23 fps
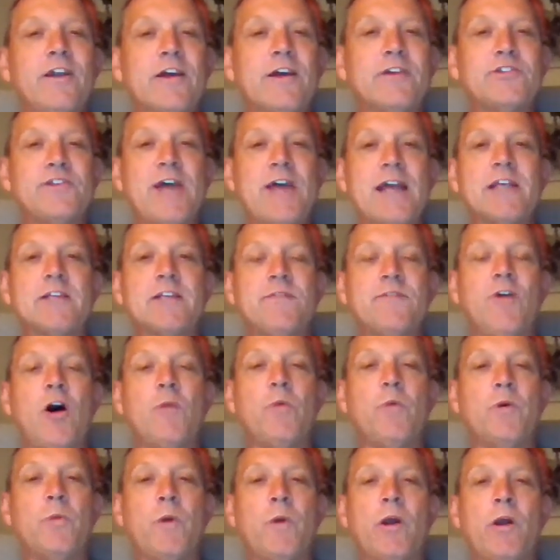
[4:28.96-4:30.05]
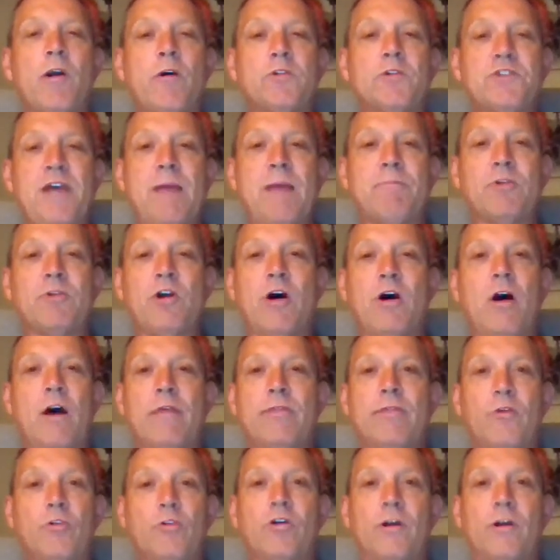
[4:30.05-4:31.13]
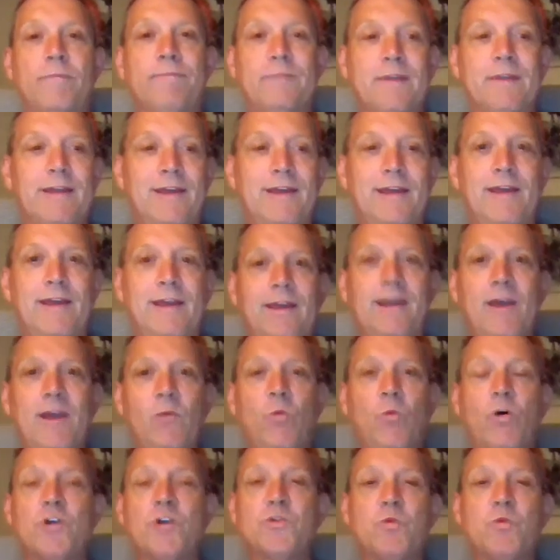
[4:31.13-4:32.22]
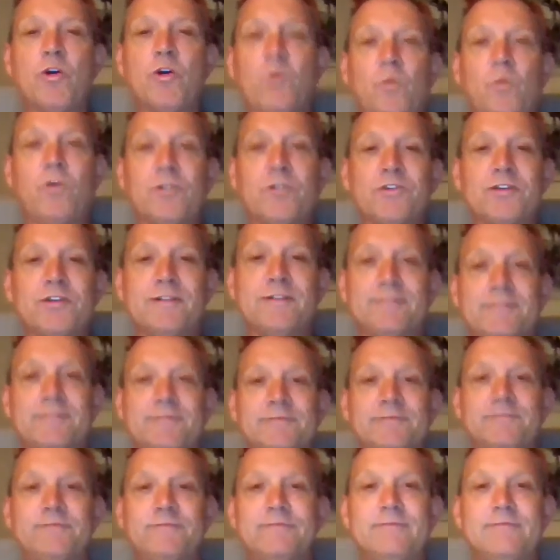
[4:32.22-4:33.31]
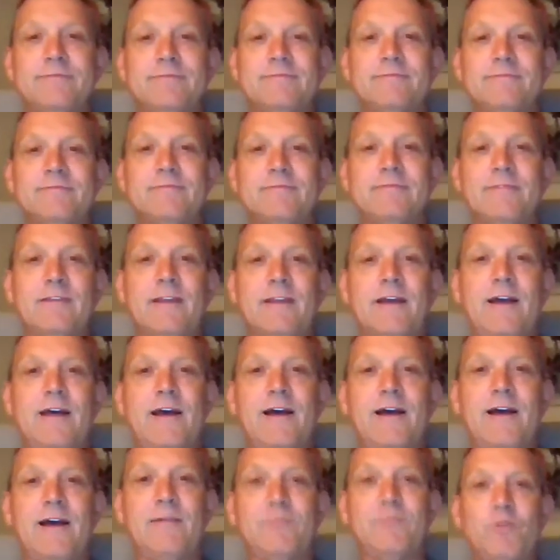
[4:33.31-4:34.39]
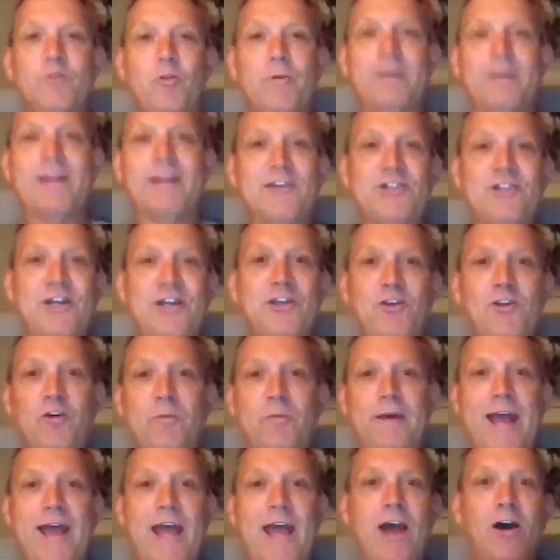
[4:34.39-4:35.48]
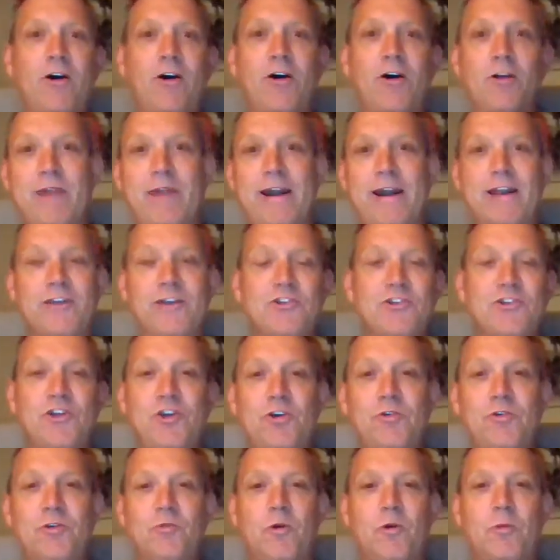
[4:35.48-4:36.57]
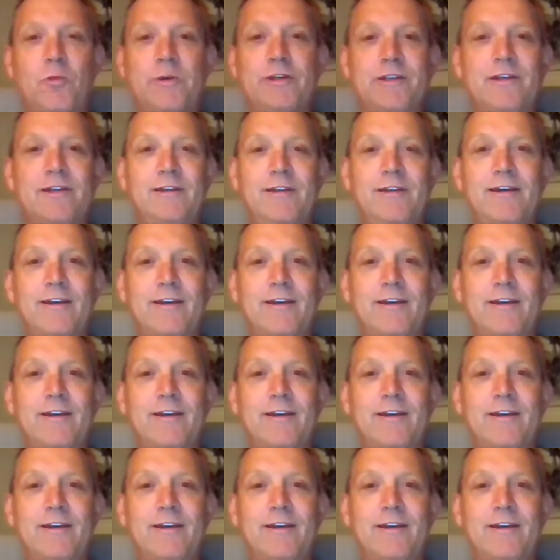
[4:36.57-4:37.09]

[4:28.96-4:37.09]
satisfied with where I was at, but I thought it was what it was. Do you want me to continue about how I ran into you and what we did?